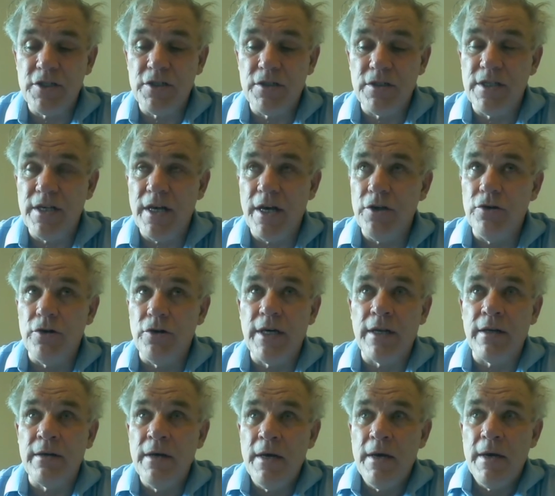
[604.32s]
That is to say, you
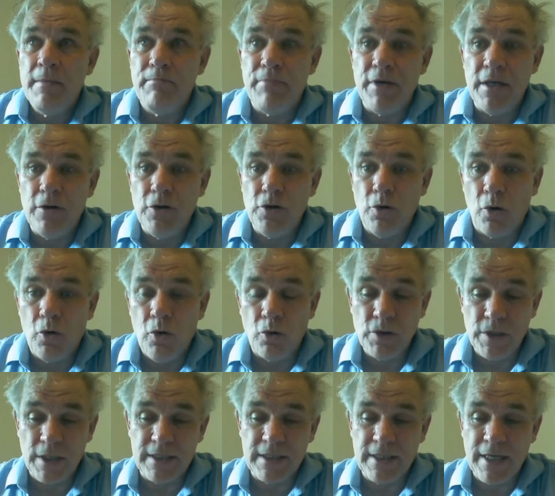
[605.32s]
can be, your
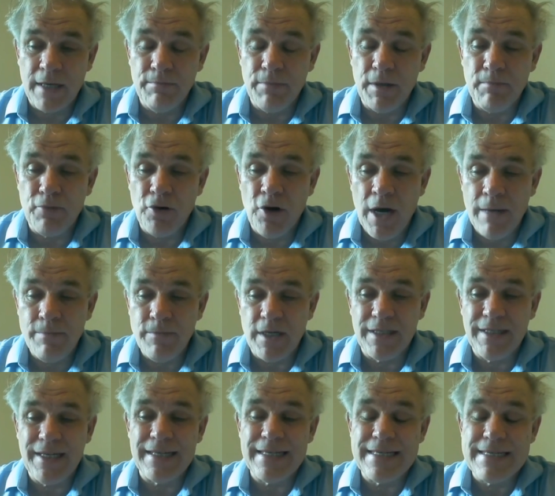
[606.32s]
cortex can be primed.
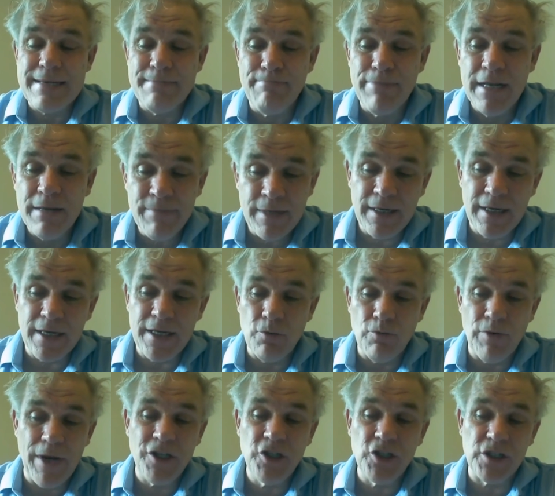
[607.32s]
It can subliminally
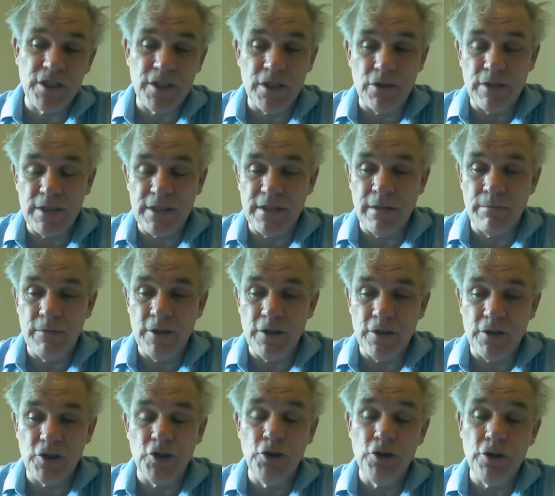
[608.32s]
register a
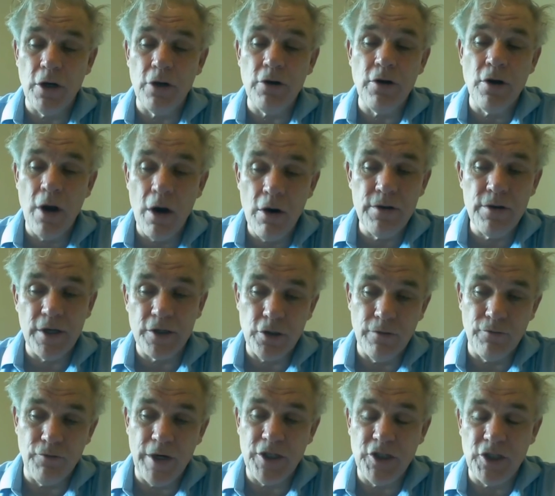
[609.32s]
stimulus. You don't know that
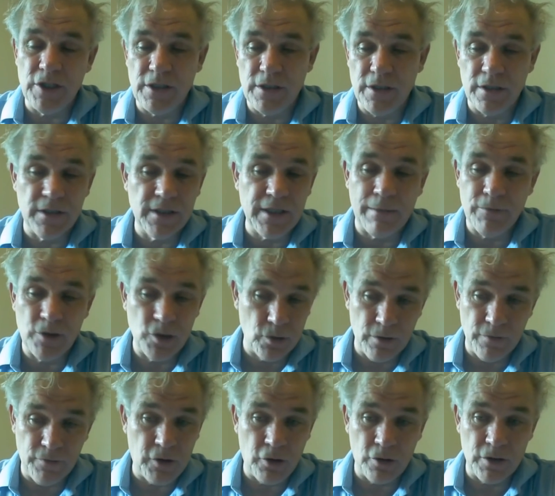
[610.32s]
you've registered some
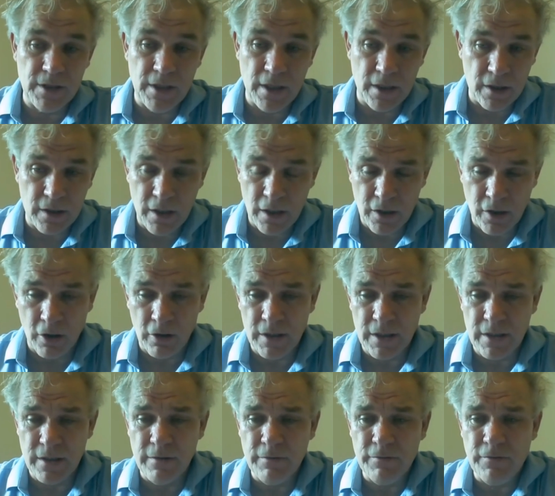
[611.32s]
sort of
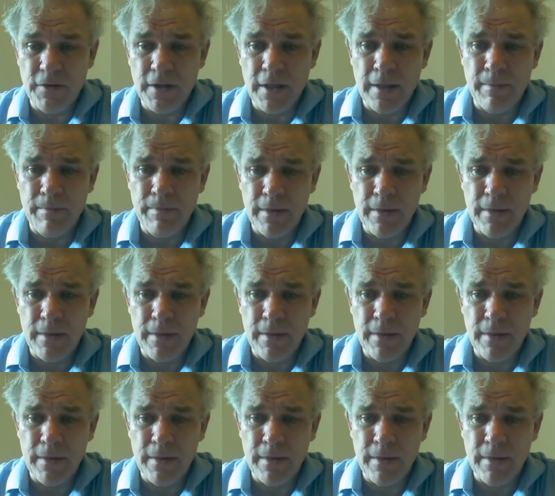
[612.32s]
cognitive